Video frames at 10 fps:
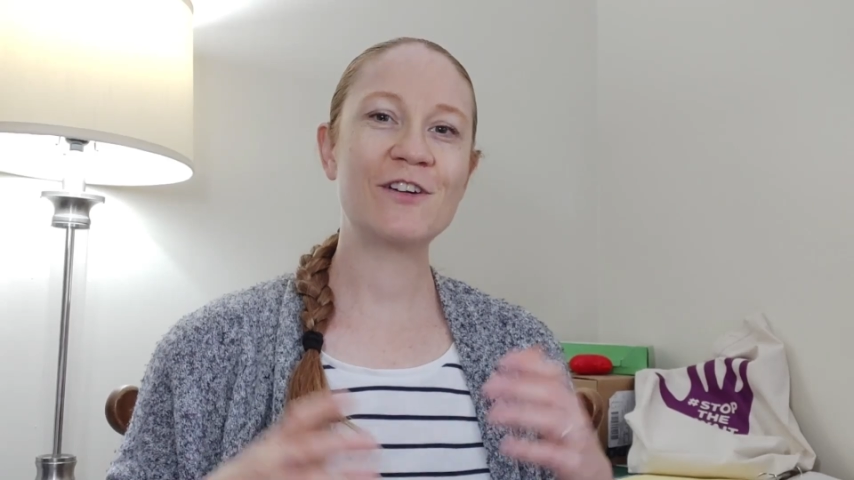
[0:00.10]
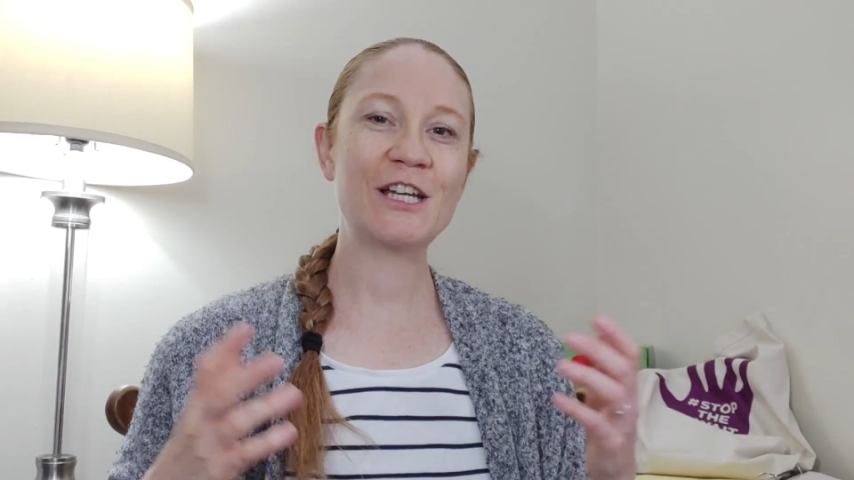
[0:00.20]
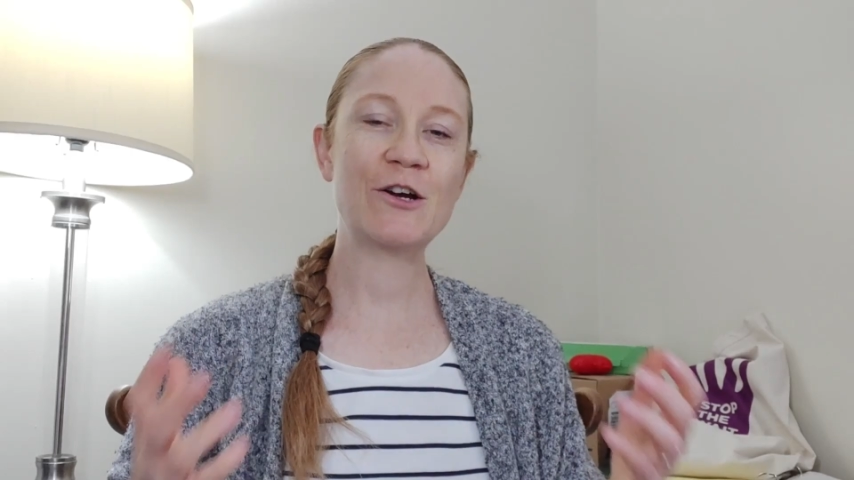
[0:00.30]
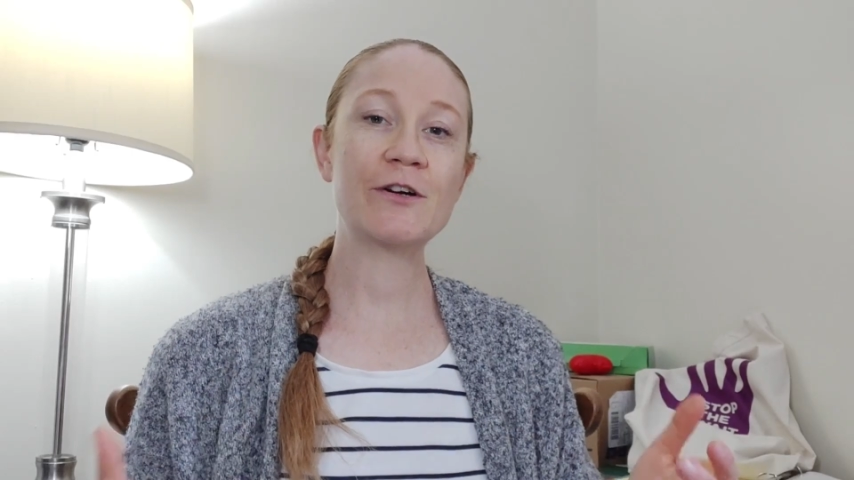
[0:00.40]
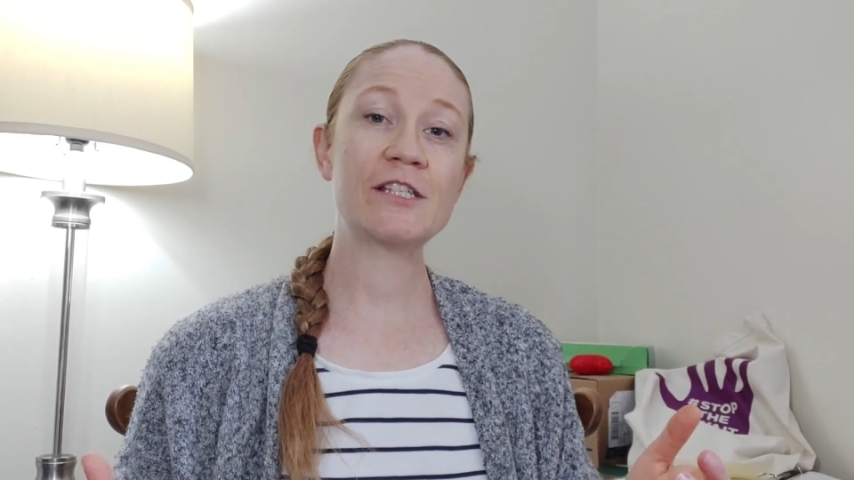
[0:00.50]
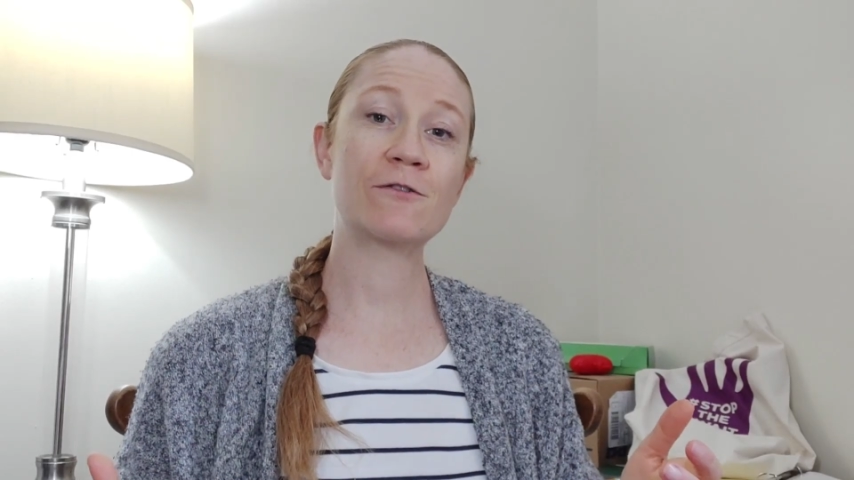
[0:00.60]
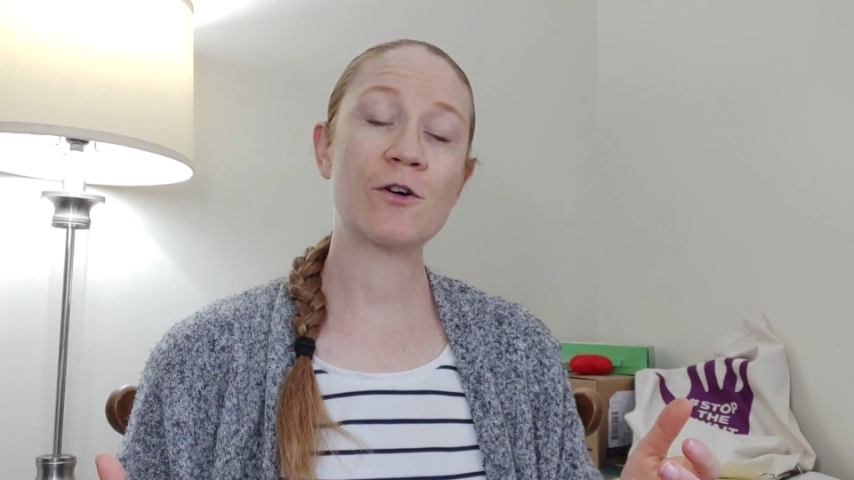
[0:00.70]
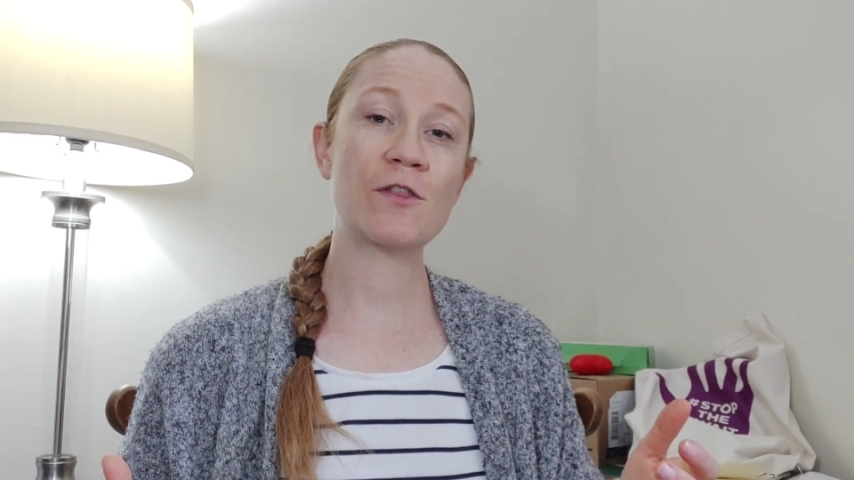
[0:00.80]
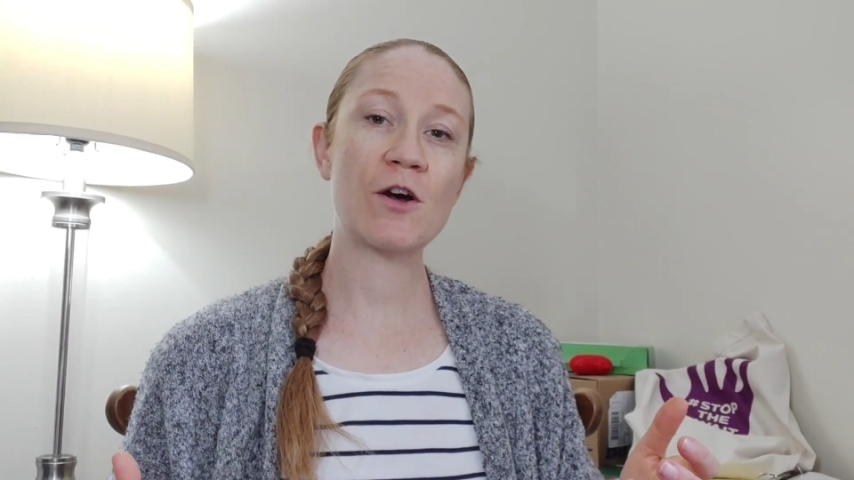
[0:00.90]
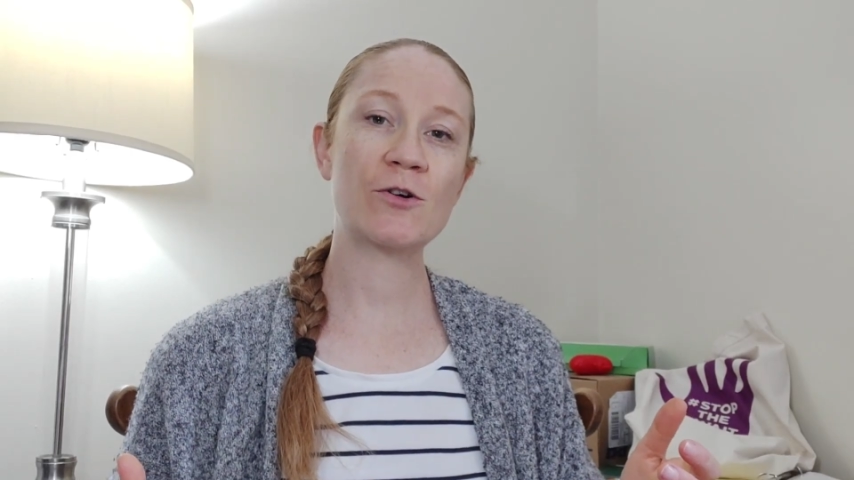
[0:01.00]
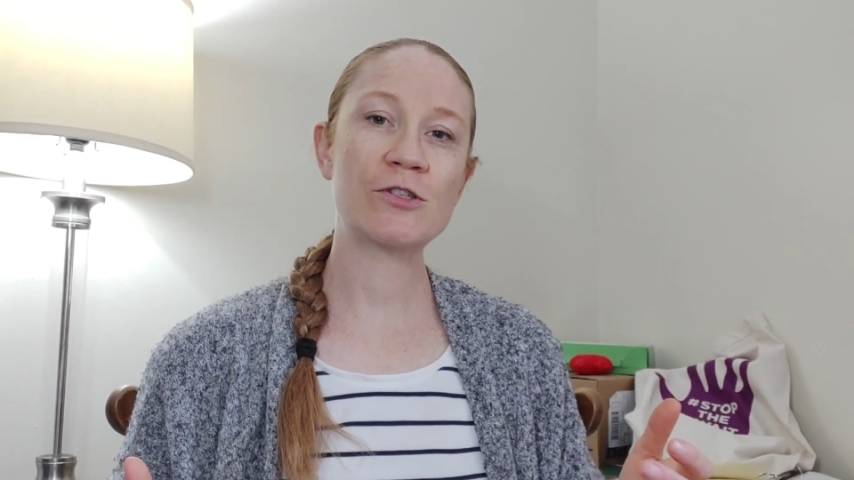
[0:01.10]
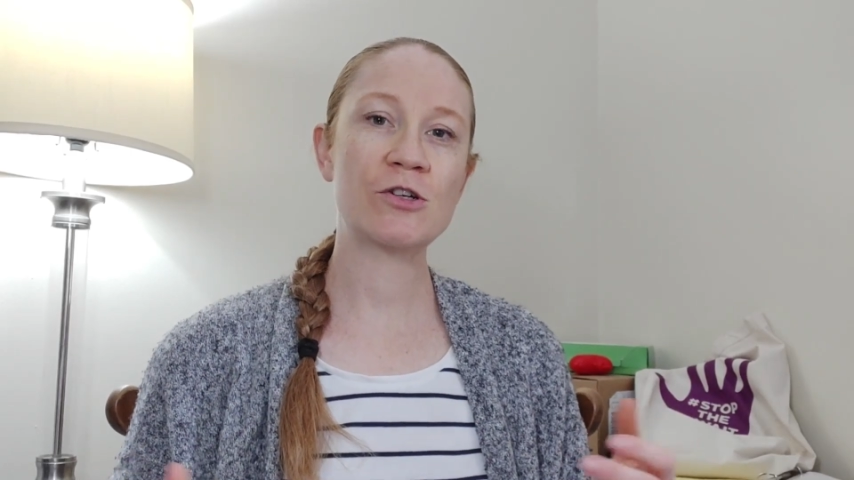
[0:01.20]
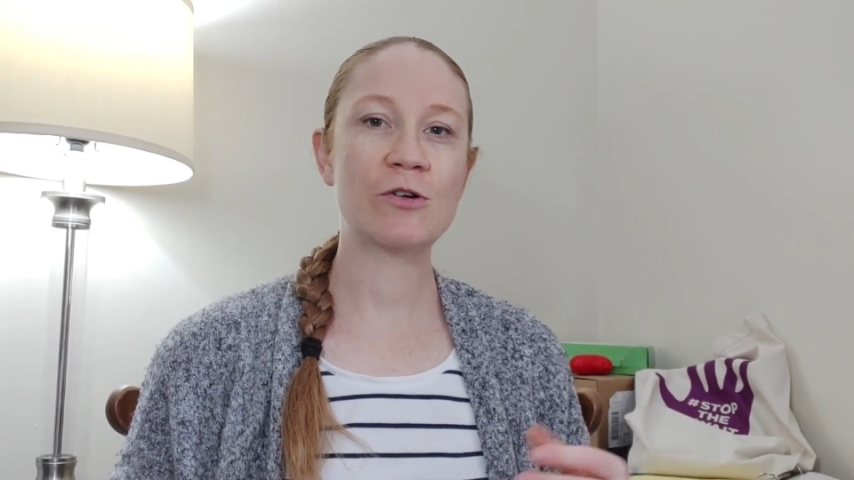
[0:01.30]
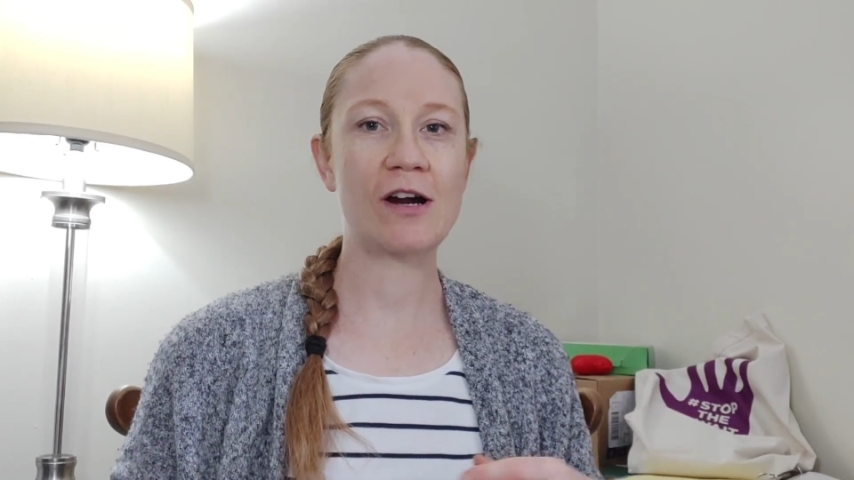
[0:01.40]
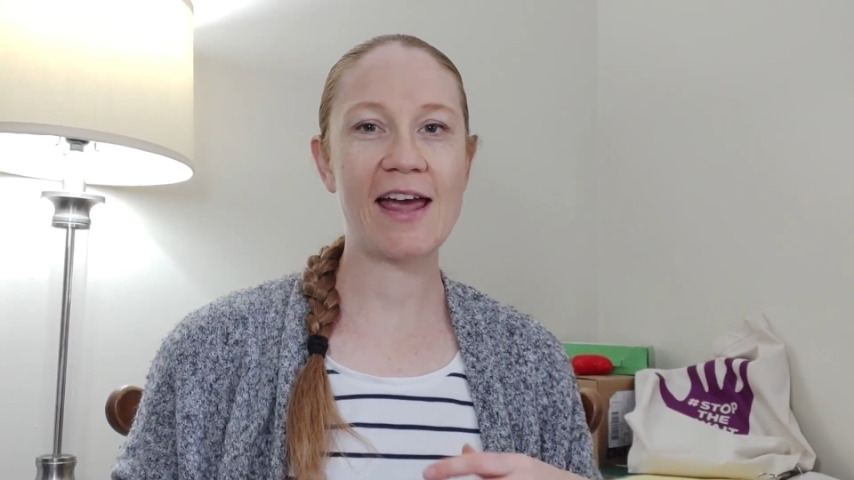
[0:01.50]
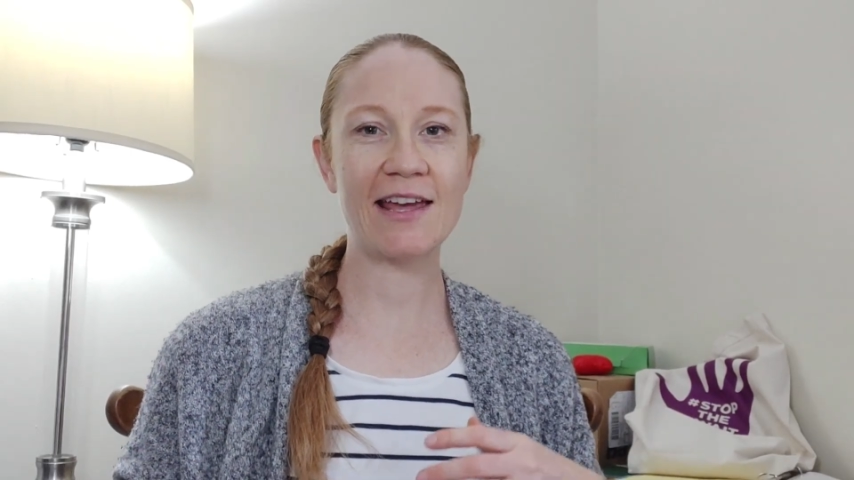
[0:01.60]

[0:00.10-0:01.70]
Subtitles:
video is for those who are